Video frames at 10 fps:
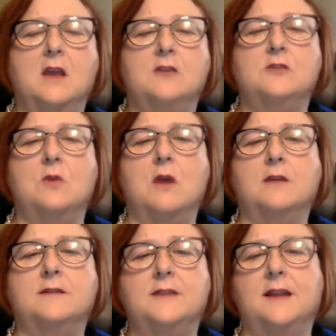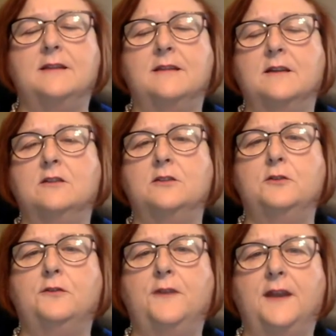Do all states
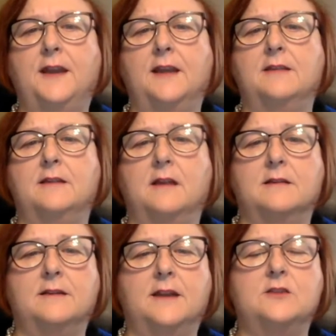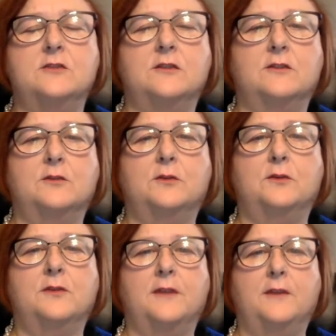include fatty acid oxidation
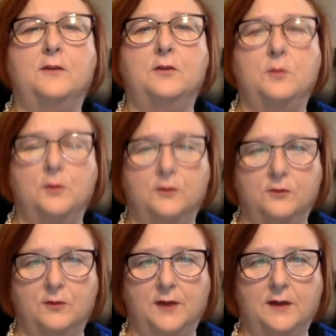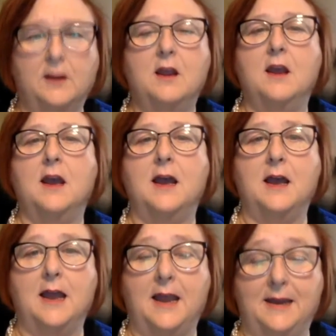disorders on their newborn screen?
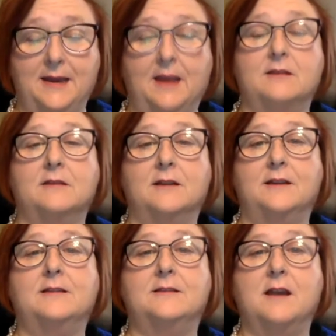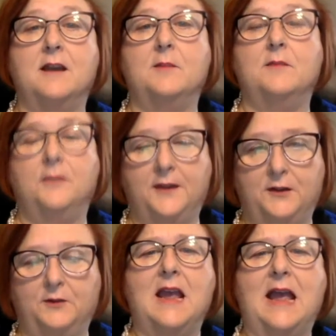Yes, at this time they
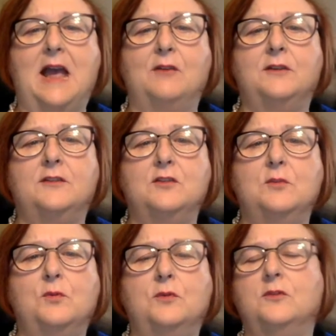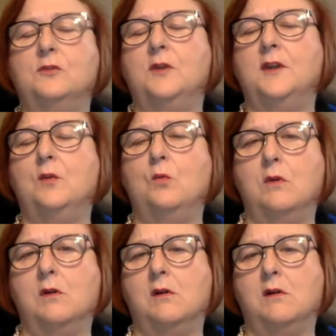do. How does newborn screening
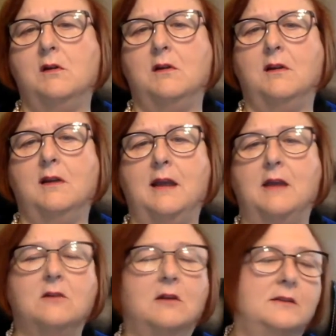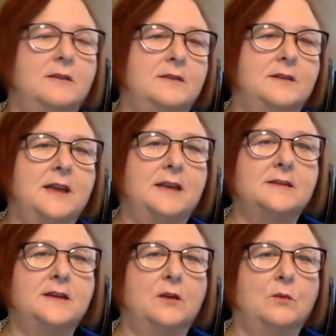work? How long does it take
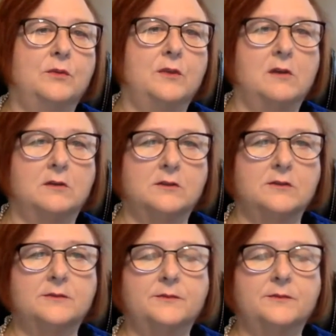to get results?